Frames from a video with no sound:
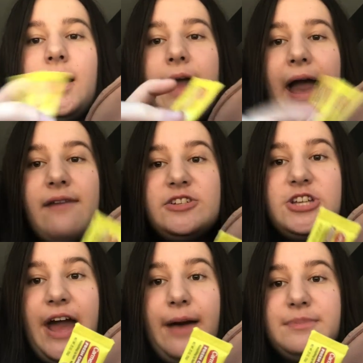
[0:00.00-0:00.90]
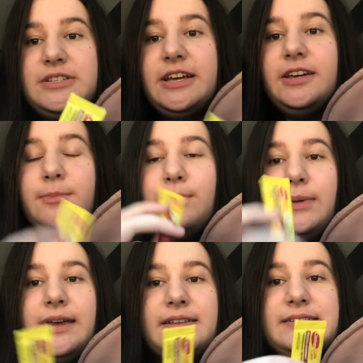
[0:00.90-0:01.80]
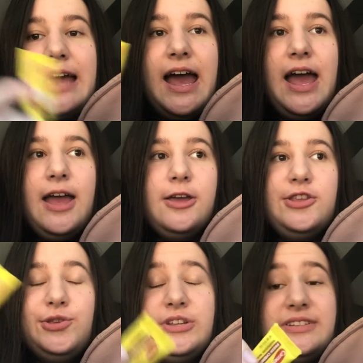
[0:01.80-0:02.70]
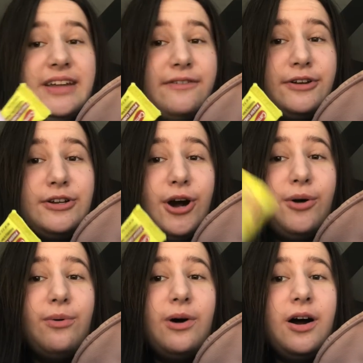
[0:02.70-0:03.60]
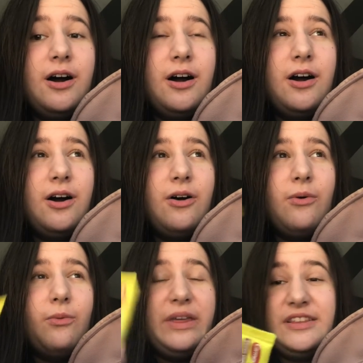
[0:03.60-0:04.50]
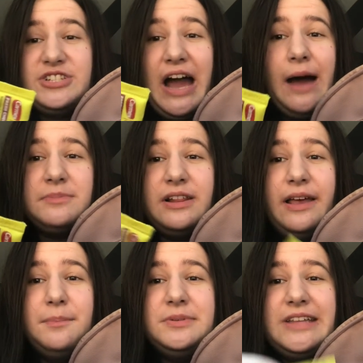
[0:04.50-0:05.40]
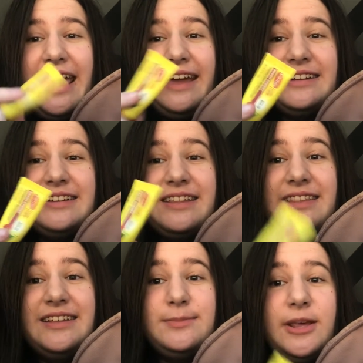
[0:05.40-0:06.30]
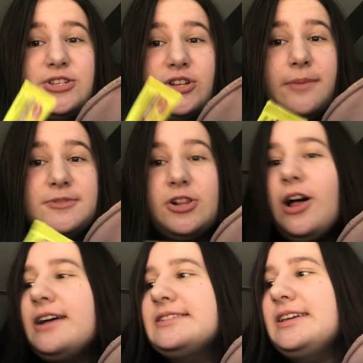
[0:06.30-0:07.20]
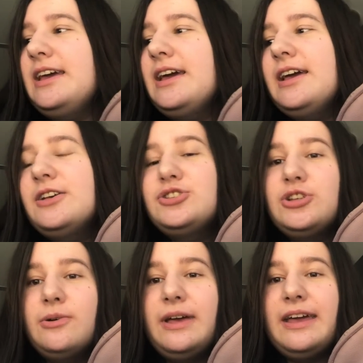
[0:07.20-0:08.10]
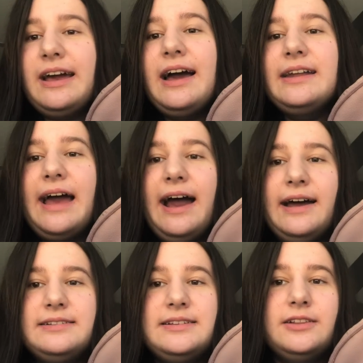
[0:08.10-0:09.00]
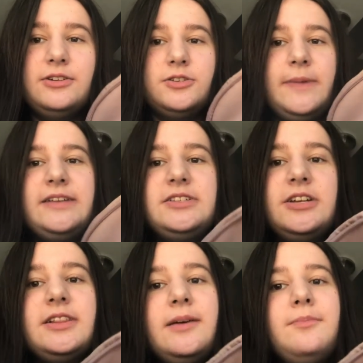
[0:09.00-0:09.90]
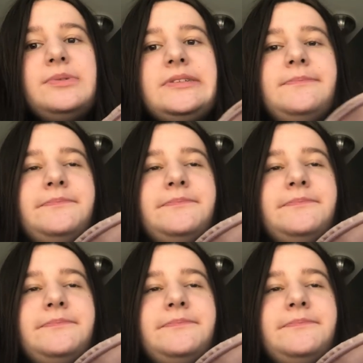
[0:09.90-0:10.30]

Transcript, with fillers: have a chapstick because you can never go with chapped lips and this makes your lips glossy so it kind of adds a little spice to your lips.